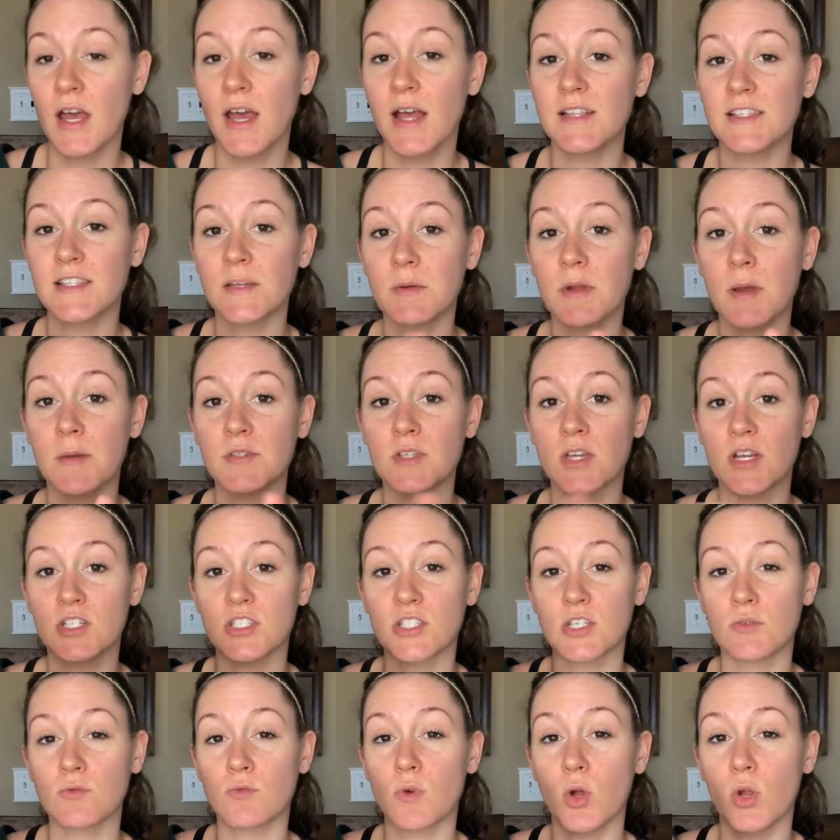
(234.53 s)
And sometimes I'll
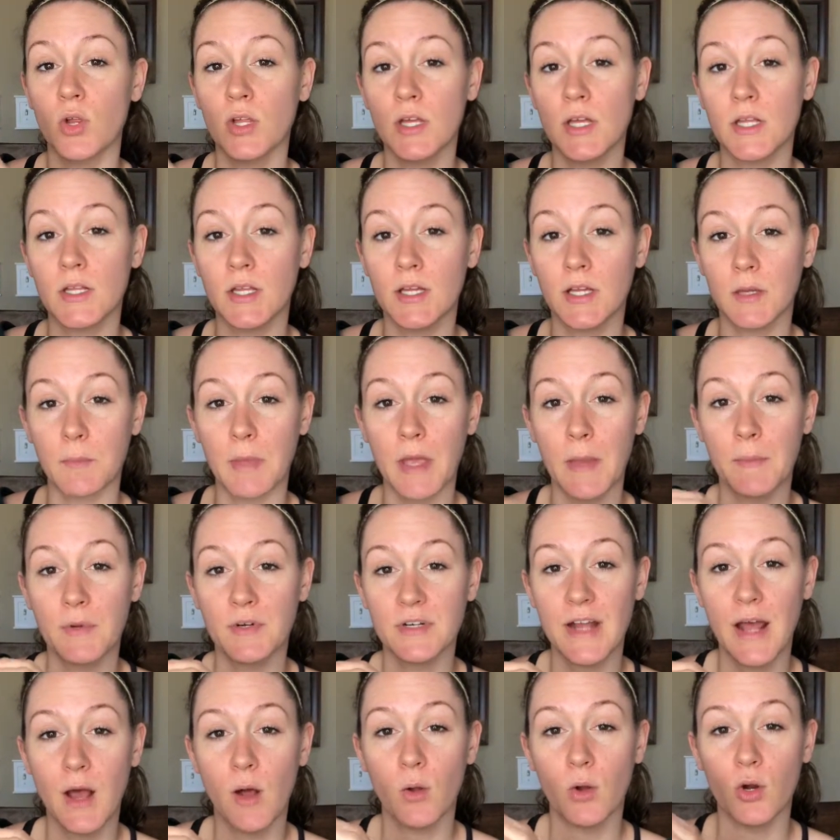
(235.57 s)
actually roll it in like a paper
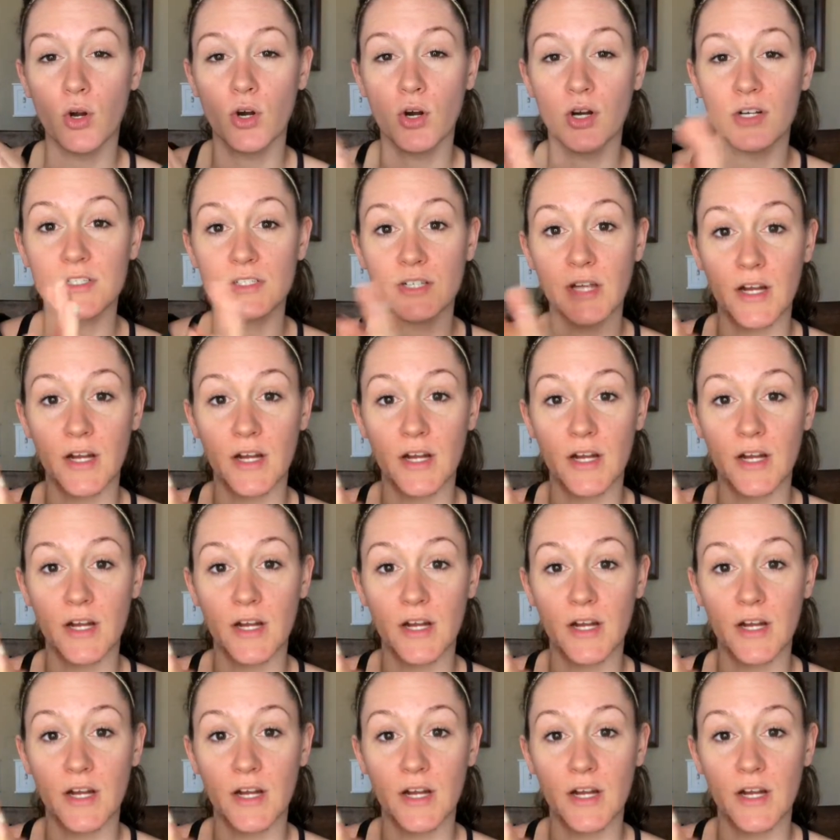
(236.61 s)
towel or